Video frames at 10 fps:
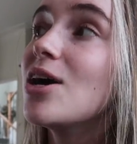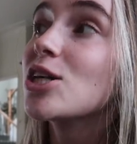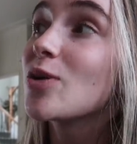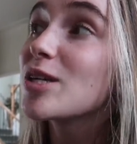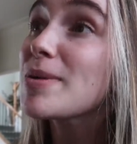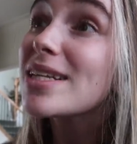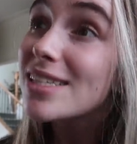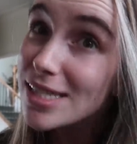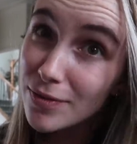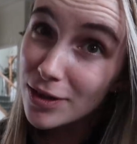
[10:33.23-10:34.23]
So I spent
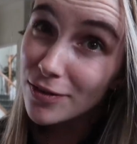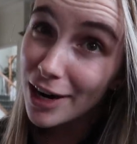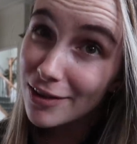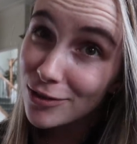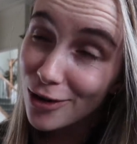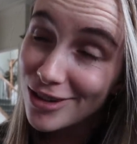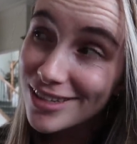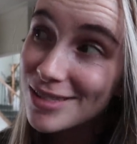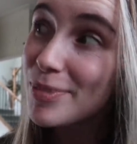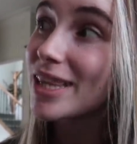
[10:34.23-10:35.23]

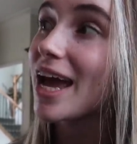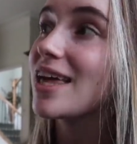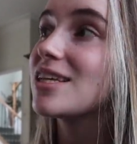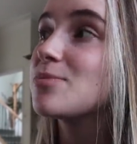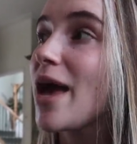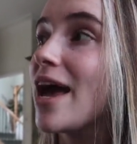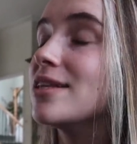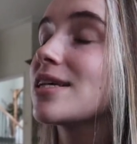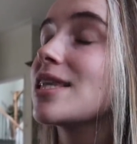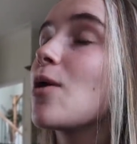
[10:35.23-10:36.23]
$75, but they had these
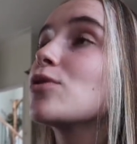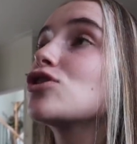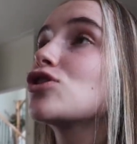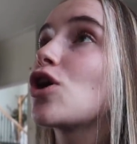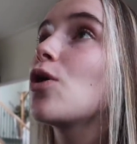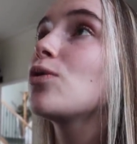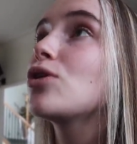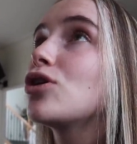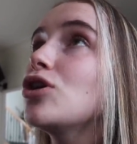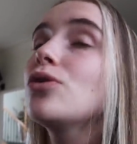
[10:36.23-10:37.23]
pants and they were so
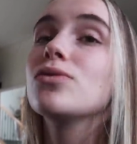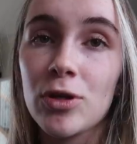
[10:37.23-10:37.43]
cute.